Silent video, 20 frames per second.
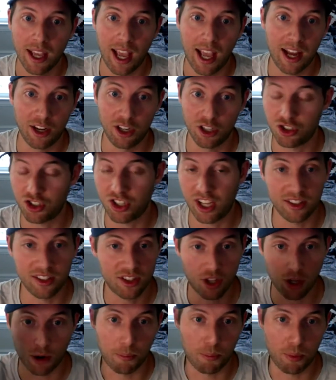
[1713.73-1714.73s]
And it sends
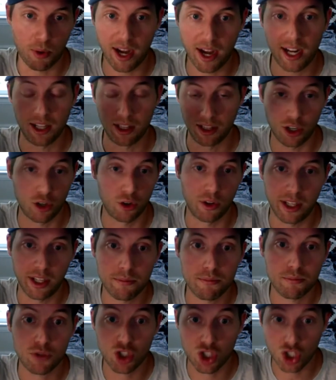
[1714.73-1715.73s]
their brain, it
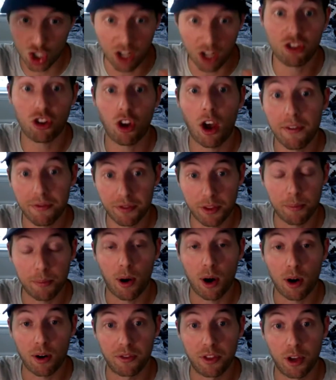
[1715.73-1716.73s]
literally shuts off the
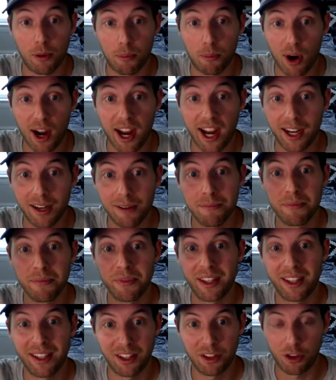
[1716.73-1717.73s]
part of their brain,
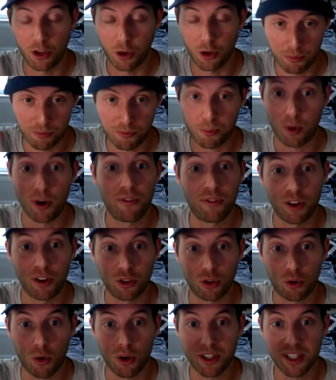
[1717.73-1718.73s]
their
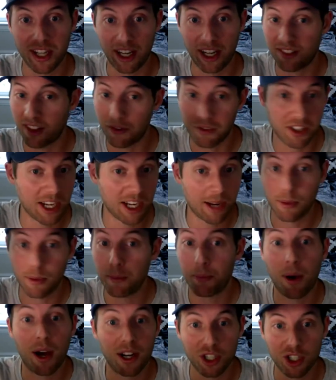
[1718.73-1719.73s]
prefrontal cortex. Every time you
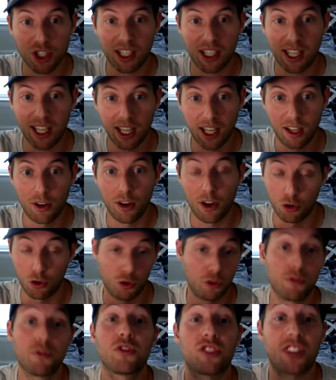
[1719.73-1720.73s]
punish a kid, or
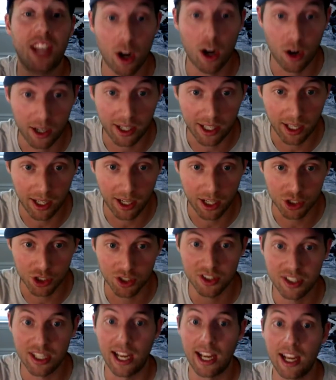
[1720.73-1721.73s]
you scare a kid, I
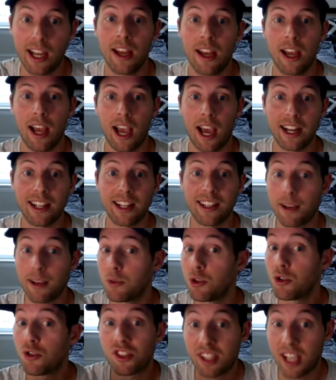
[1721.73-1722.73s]
should say, anytime
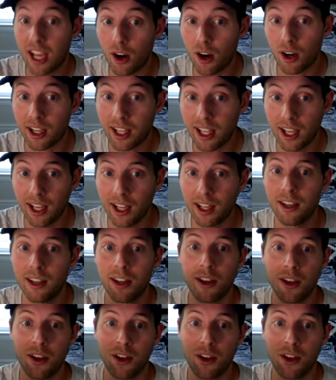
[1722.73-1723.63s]
you scare a kid